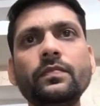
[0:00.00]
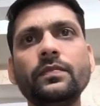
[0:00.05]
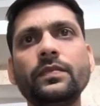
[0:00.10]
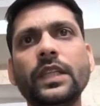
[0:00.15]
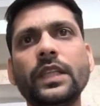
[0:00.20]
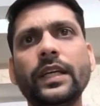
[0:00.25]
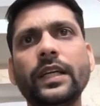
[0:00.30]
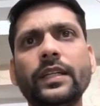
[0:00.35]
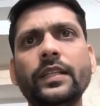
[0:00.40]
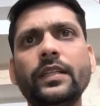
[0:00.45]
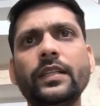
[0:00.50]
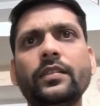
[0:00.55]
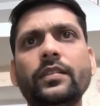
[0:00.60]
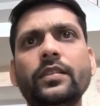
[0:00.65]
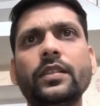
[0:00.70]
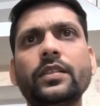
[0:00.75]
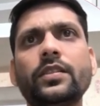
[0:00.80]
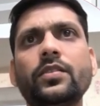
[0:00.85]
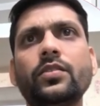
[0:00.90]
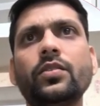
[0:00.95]
and
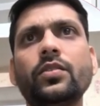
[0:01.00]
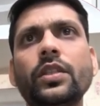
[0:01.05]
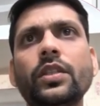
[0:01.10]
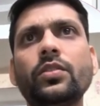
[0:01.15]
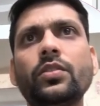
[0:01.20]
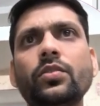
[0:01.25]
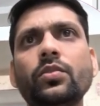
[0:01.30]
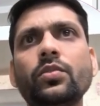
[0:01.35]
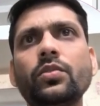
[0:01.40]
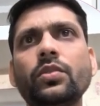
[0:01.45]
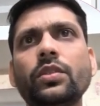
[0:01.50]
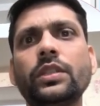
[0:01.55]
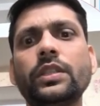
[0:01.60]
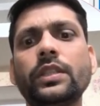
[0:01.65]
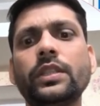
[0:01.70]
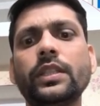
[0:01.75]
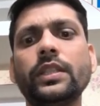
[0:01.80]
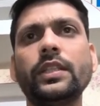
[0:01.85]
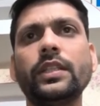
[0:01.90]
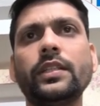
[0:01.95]
just going to
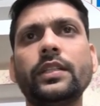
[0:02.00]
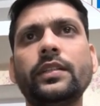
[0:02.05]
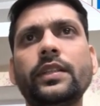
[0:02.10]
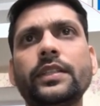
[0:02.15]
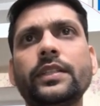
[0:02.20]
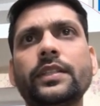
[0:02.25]
run this